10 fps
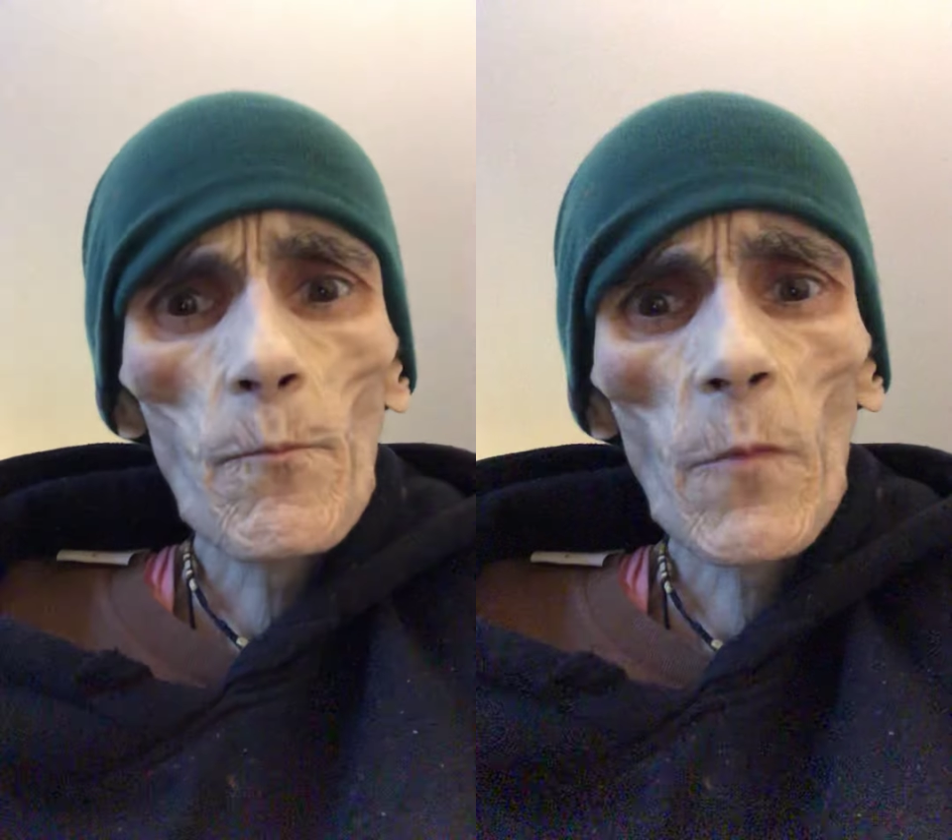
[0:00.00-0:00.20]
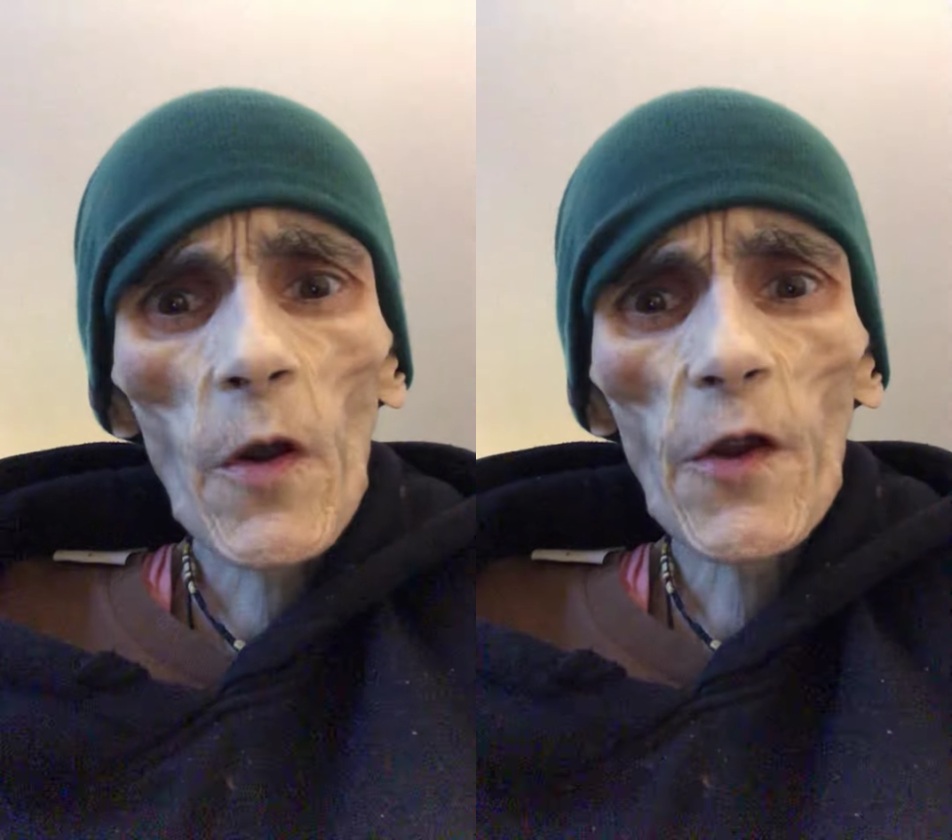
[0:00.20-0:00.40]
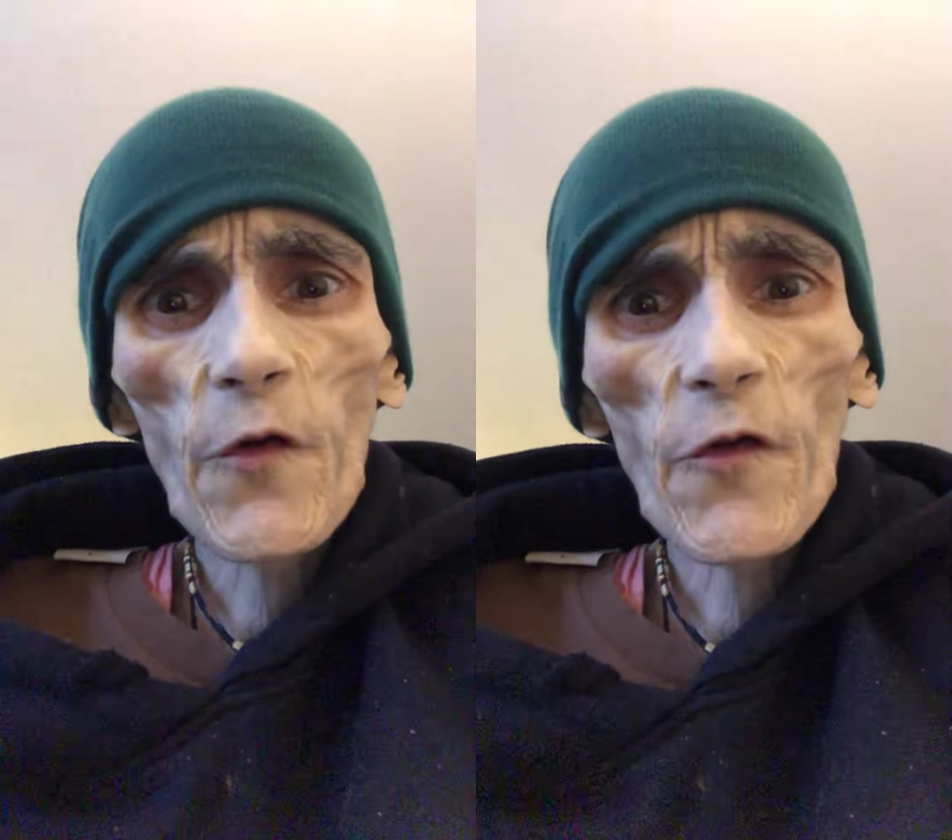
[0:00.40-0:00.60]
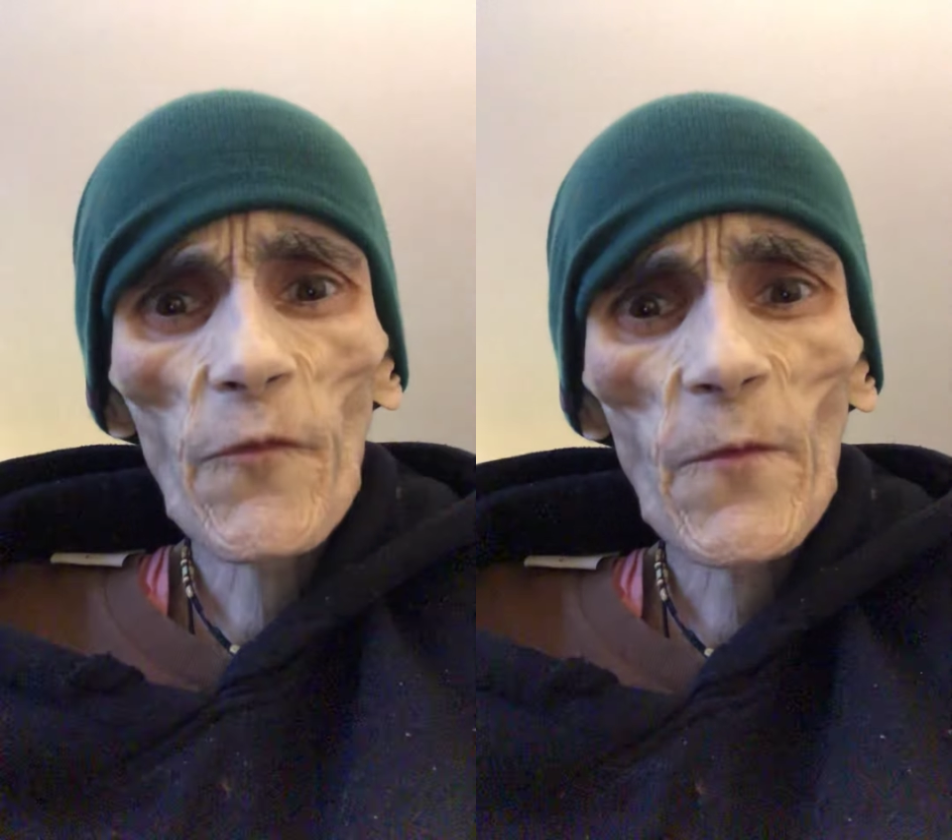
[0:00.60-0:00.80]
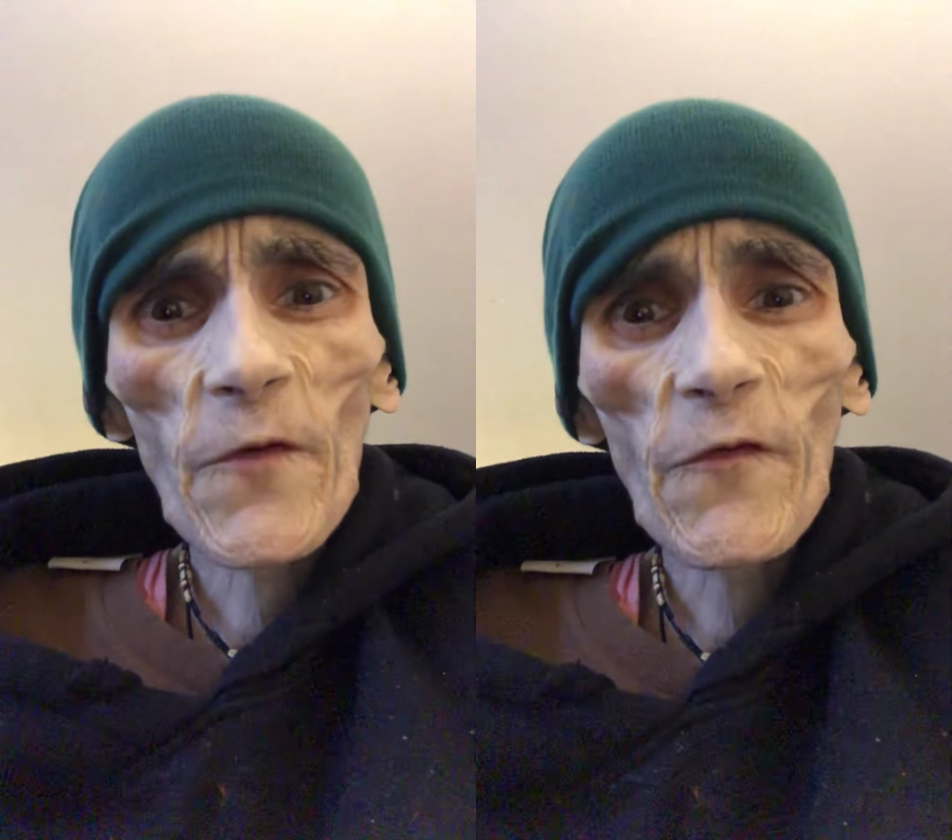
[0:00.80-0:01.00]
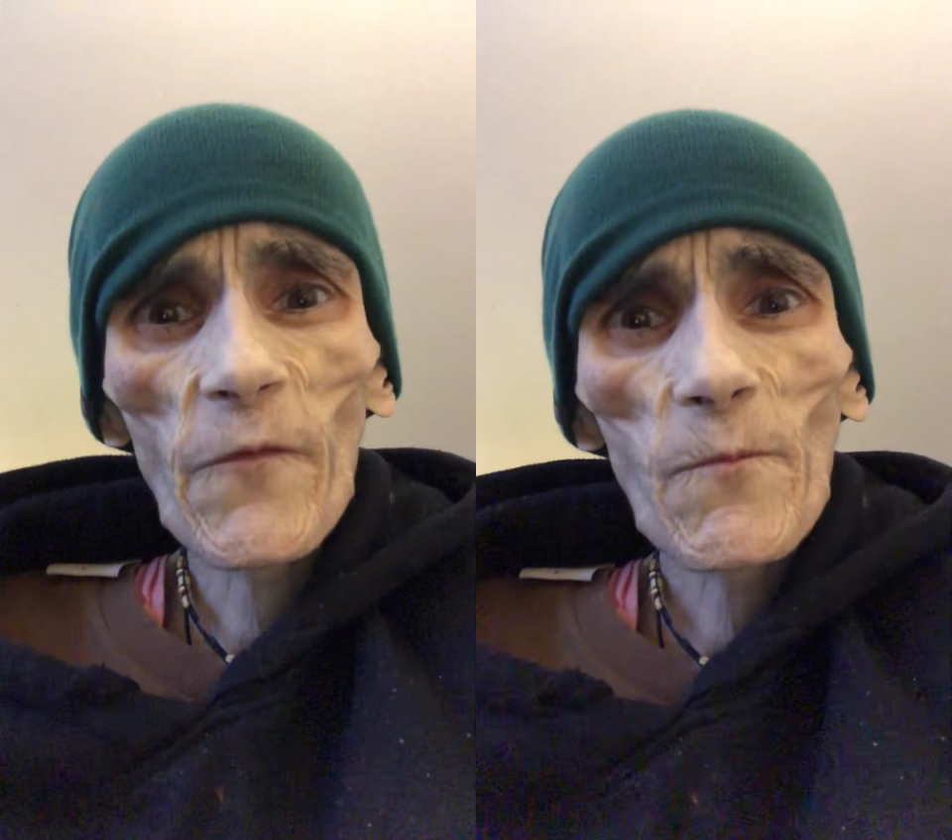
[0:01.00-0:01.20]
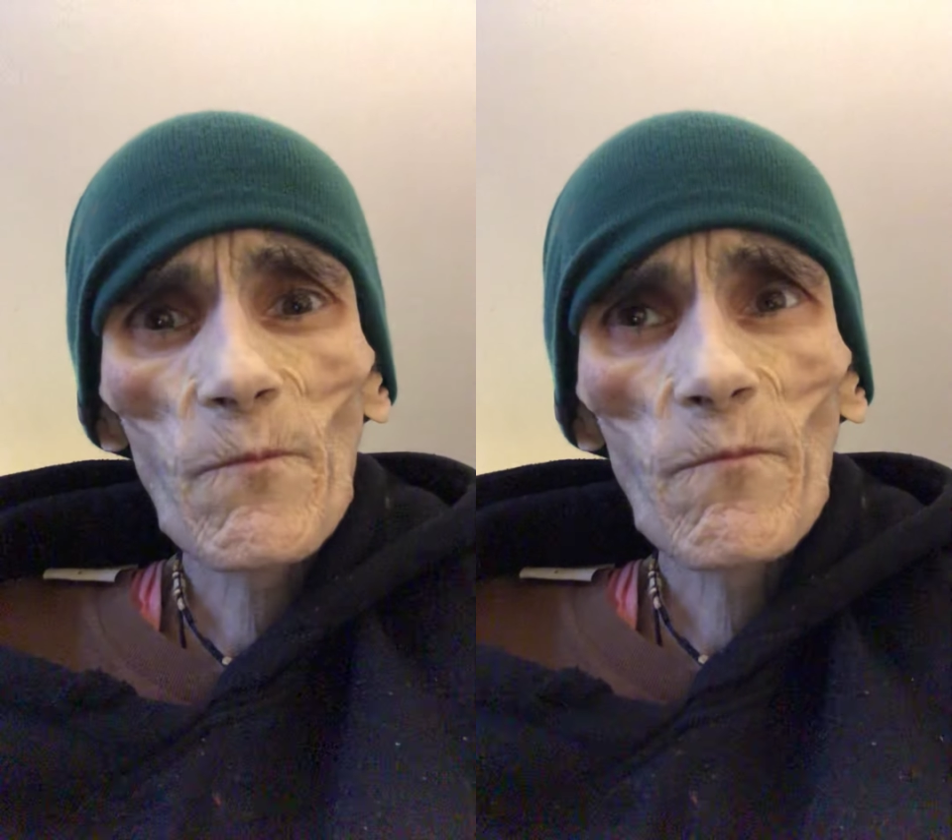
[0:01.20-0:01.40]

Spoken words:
Merry Christmas,